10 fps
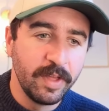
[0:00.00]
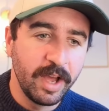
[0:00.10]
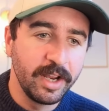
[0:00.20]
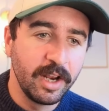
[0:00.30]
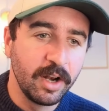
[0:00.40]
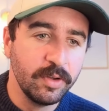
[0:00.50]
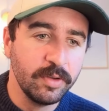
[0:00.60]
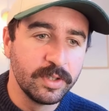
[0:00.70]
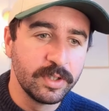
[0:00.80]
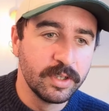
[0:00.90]
That
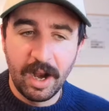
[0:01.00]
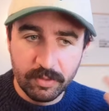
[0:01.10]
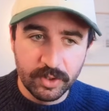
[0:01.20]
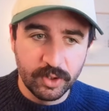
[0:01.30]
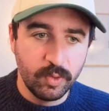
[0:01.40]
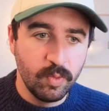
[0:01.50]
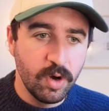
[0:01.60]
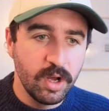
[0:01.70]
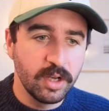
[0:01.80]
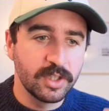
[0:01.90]
includes how the tool
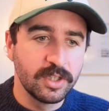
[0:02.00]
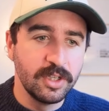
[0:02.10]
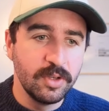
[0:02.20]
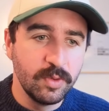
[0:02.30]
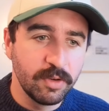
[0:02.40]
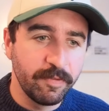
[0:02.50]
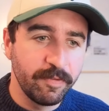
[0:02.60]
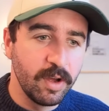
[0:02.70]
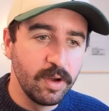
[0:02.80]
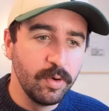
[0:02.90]
works, the user
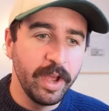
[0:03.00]
flow,